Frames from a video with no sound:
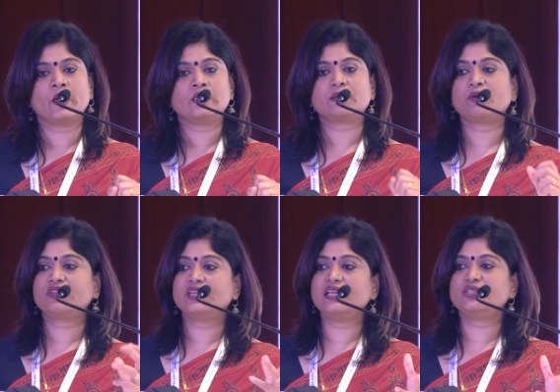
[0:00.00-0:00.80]
Some of
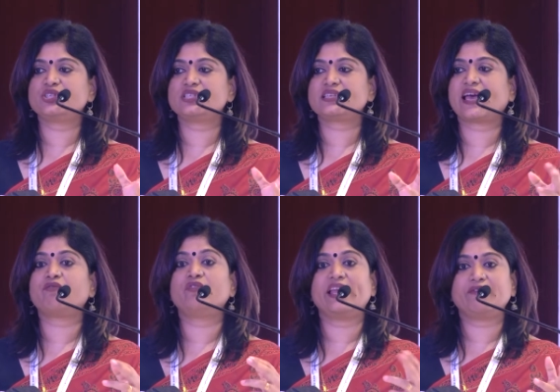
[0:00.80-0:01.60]
the teachers
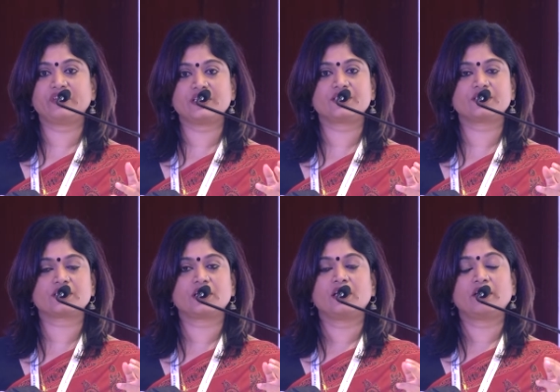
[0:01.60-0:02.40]
have left
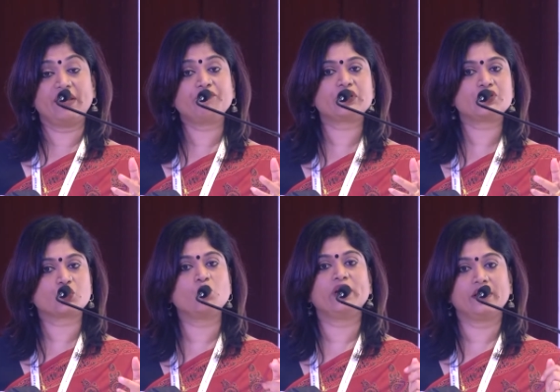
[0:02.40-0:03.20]
the
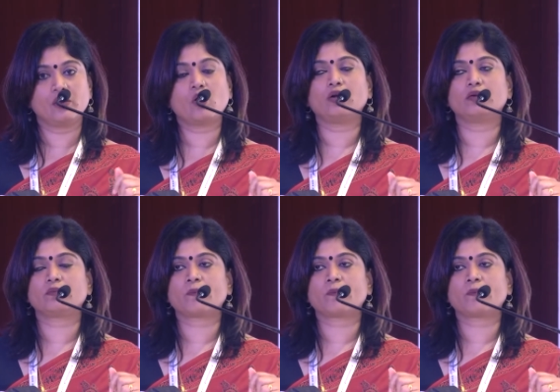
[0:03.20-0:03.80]
school and gone.